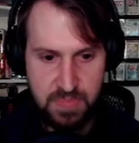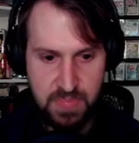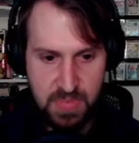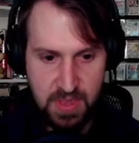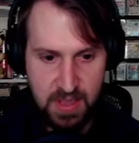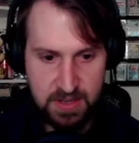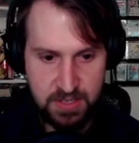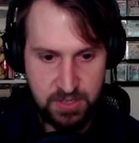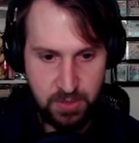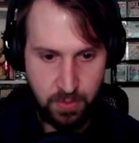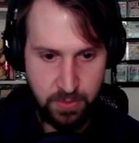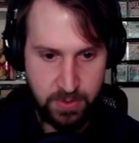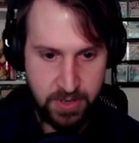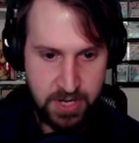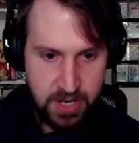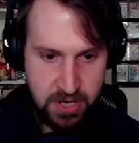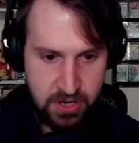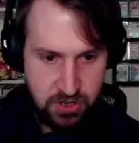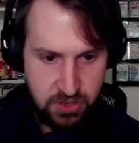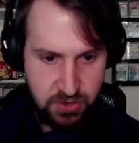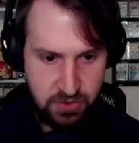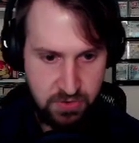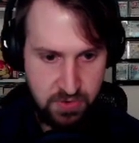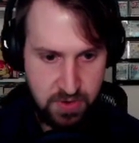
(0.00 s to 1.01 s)
So what we're going to
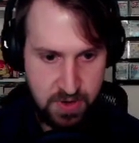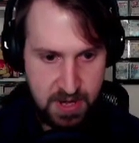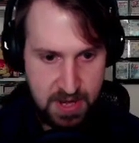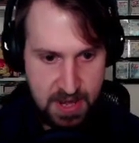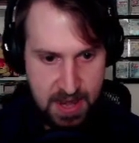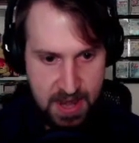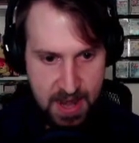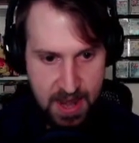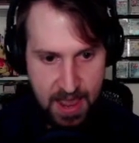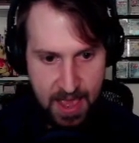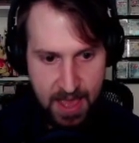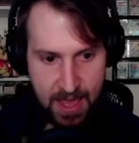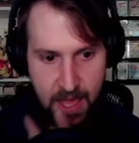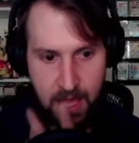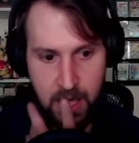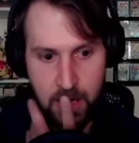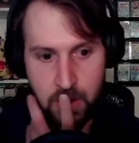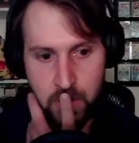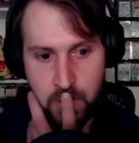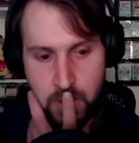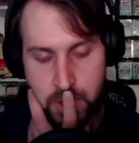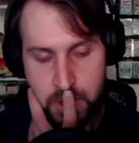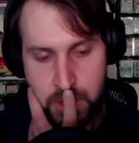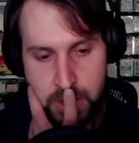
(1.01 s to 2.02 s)
do
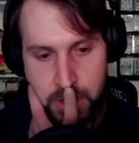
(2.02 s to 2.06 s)
now